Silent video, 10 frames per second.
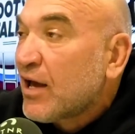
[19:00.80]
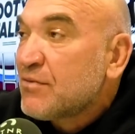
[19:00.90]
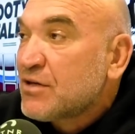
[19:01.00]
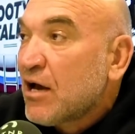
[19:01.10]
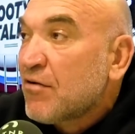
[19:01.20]

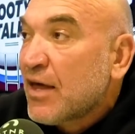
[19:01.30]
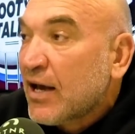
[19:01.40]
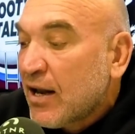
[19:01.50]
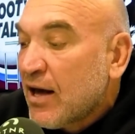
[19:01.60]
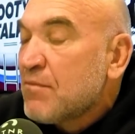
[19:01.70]
games to go with that
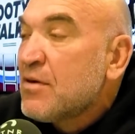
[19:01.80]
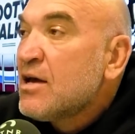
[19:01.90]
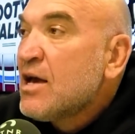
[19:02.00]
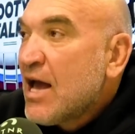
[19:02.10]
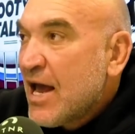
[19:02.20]
club
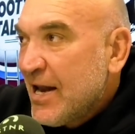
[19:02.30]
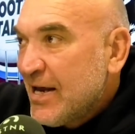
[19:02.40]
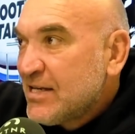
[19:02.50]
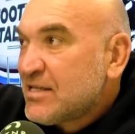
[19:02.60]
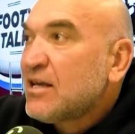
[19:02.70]
and
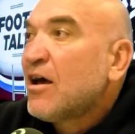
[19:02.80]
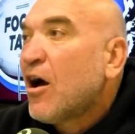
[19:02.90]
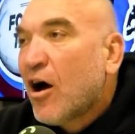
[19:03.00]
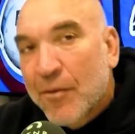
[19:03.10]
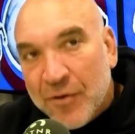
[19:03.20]

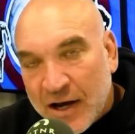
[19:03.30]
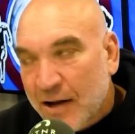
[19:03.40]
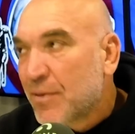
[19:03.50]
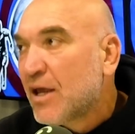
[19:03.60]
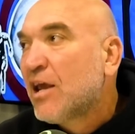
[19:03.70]
I'm not going
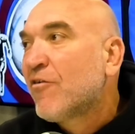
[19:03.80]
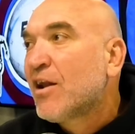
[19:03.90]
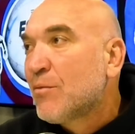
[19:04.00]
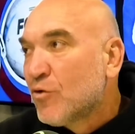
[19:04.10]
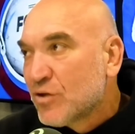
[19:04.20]
to be here
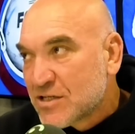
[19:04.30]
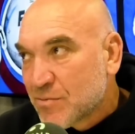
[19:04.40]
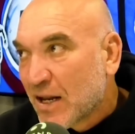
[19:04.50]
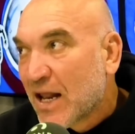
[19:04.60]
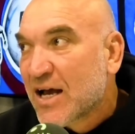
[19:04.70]
anymore. This is
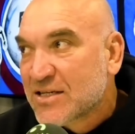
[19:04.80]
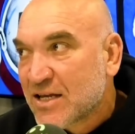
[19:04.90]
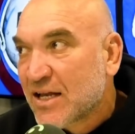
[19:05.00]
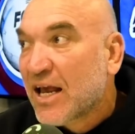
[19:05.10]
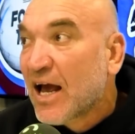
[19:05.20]
my last 10